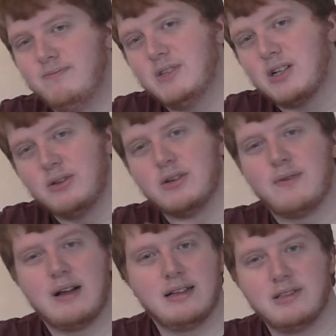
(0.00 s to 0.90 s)
to close
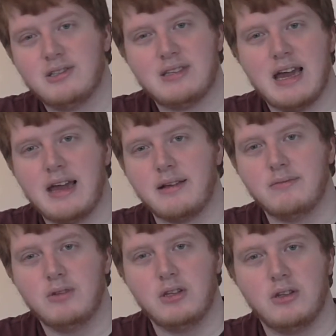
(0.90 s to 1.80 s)
off, I'll just
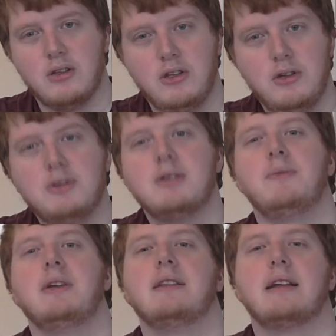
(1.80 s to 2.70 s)
say, use
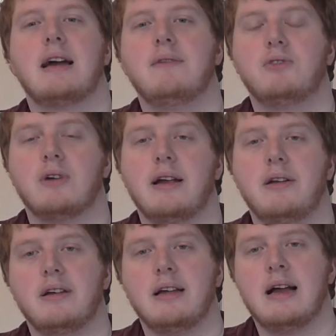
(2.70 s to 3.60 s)
something that I've
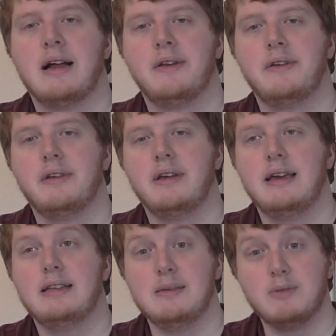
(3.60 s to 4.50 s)
tried, and
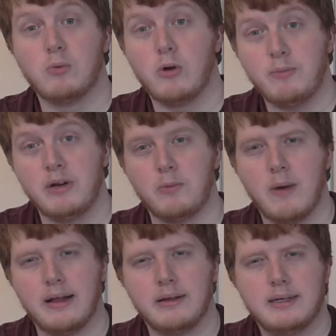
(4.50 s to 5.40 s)
it seems to work pretty
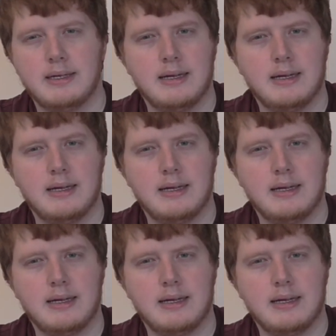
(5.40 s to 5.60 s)
well.